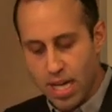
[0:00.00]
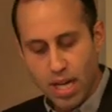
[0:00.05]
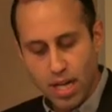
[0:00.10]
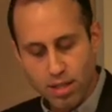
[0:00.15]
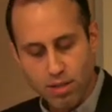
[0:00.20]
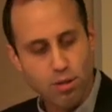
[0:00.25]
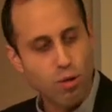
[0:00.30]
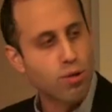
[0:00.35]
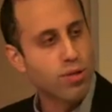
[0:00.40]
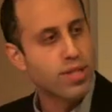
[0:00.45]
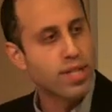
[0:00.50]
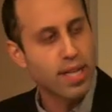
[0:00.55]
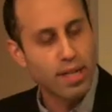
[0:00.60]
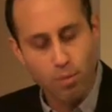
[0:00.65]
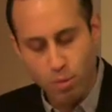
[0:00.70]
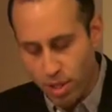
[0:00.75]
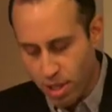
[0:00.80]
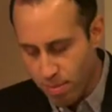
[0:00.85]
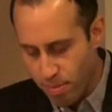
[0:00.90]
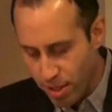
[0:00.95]
associated
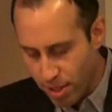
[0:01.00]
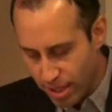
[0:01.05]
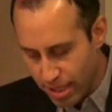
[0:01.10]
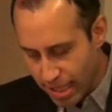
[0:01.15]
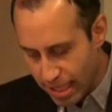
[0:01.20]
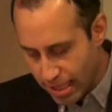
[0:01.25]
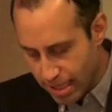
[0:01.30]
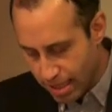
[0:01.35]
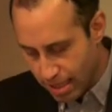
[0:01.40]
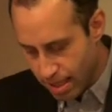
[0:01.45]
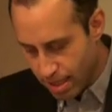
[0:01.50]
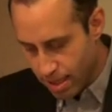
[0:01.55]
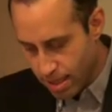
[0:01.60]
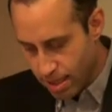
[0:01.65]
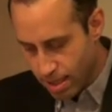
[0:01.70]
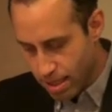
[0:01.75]
with the Middle East.